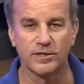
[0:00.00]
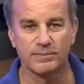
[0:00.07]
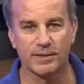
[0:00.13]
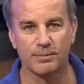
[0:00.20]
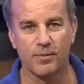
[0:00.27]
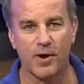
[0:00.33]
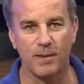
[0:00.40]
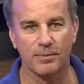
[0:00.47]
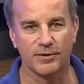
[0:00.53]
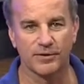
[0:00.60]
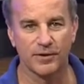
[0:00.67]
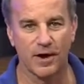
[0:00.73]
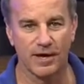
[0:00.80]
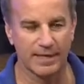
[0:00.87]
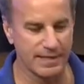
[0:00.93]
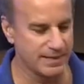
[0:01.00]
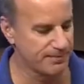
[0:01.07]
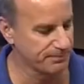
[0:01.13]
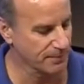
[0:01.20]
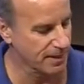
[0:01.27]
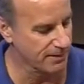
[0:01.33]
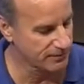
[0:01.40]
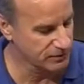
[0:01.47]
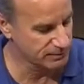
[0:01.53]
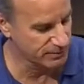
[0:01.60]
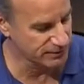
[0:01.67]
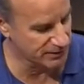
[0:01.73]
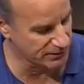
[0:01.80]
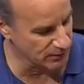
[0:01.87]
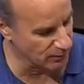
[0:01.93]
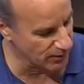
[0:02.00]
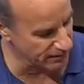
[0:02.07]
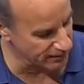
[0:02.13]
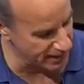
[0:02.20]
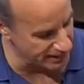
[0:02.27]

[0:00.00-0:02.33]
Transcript: always been a popular doggy. This particular one